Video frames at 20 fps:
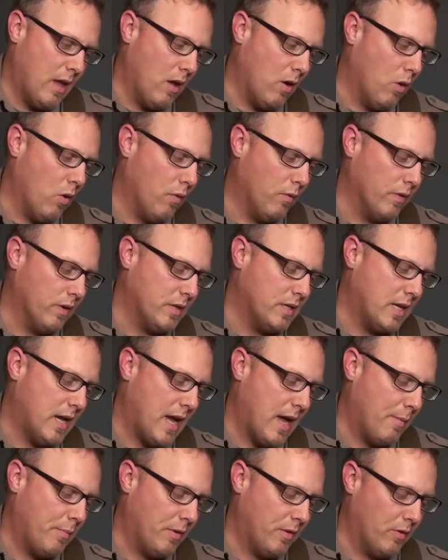over
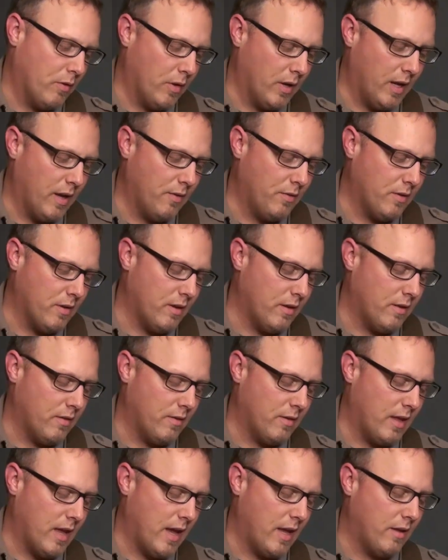top, and so it gives it this
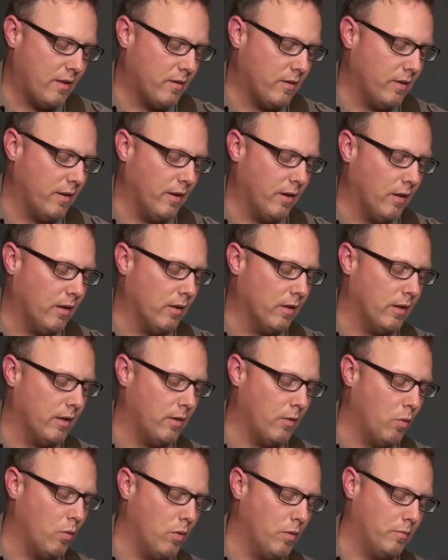nice little
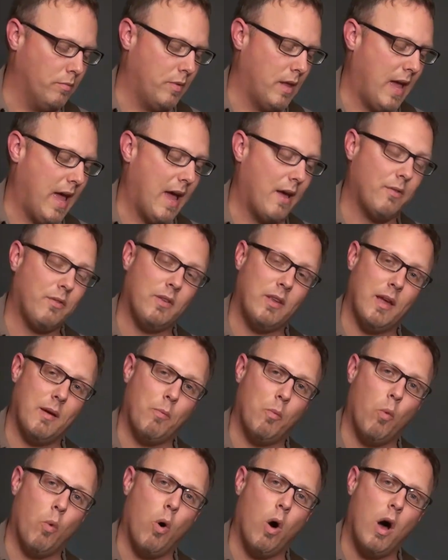half
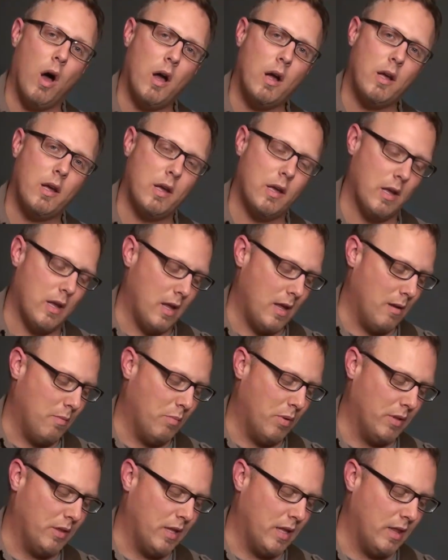step walk,
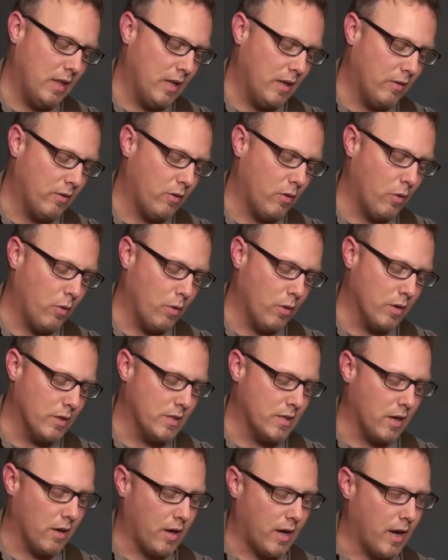but then these
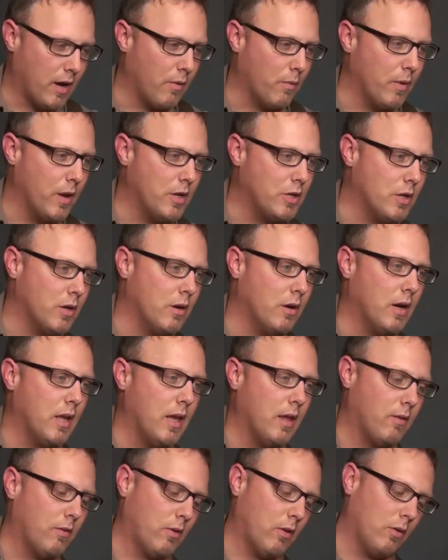chords are kind of rich
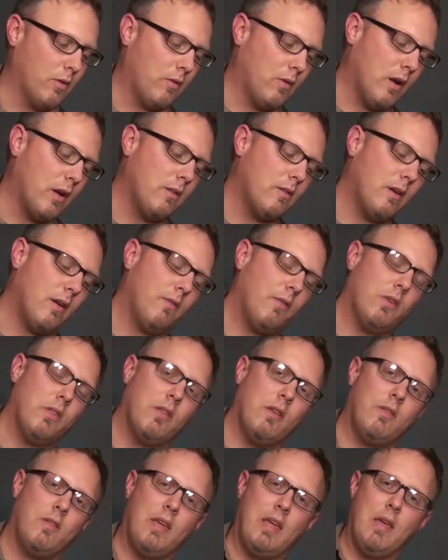underneath. So it starts off on
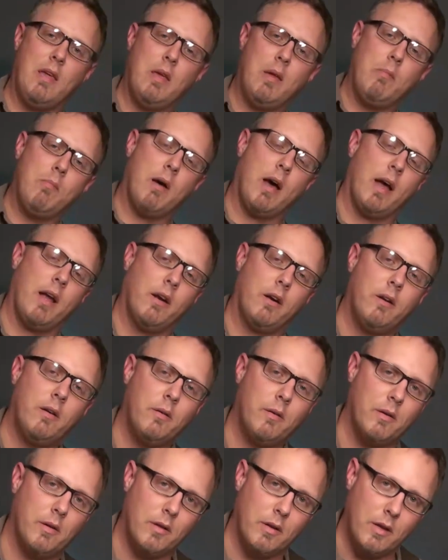this E minor
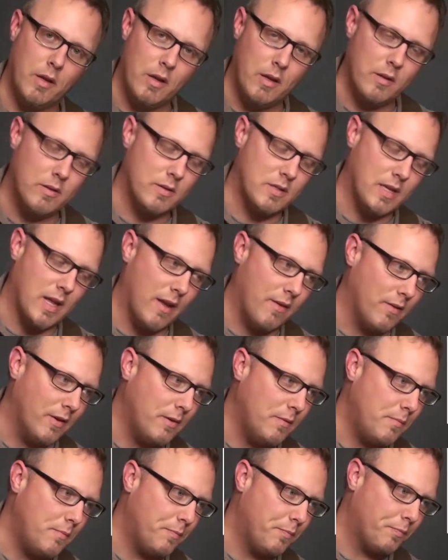
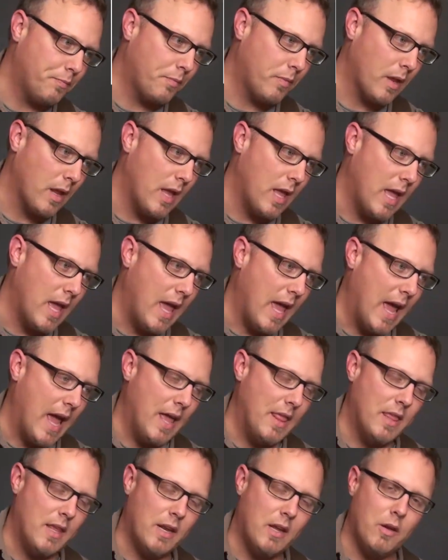7,
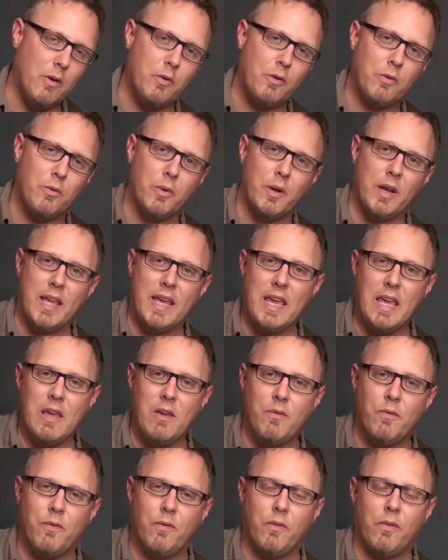and then it goes to an E
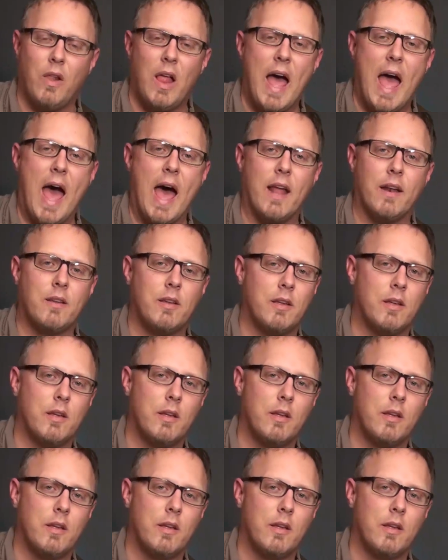flat